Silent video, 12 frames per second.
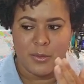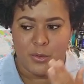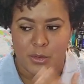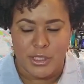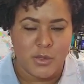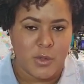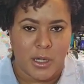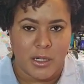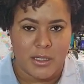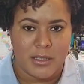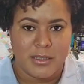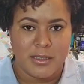where you
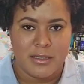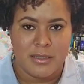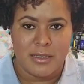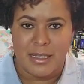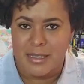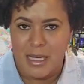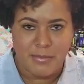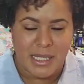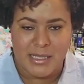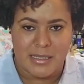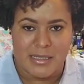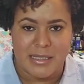are in that
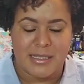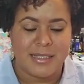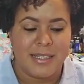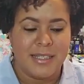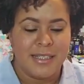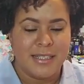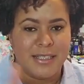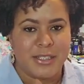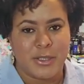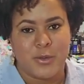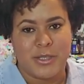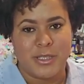messiness and
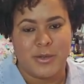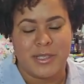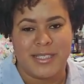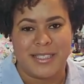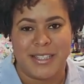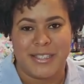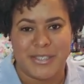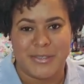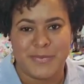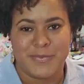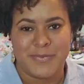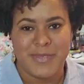to where he wants to take
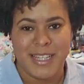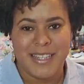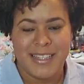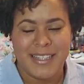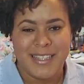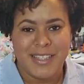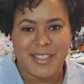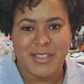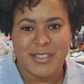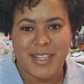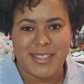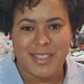you. So
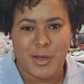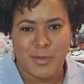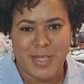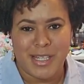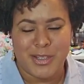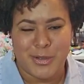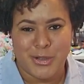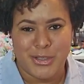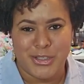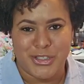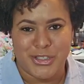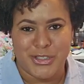you guys, I hope that
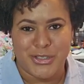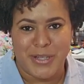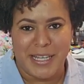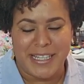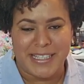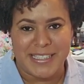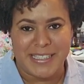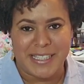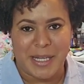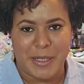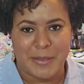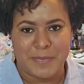encourages you. And
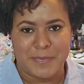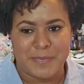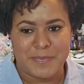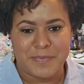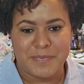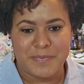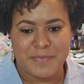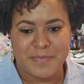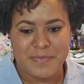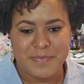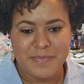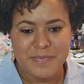I
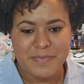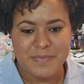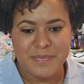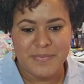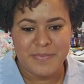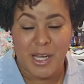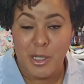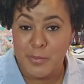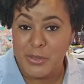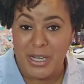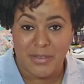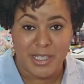
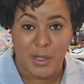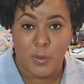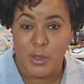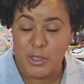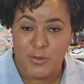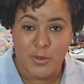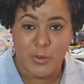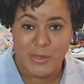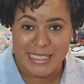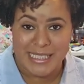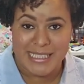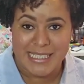hope you're having a wonderful
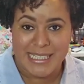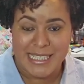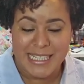week.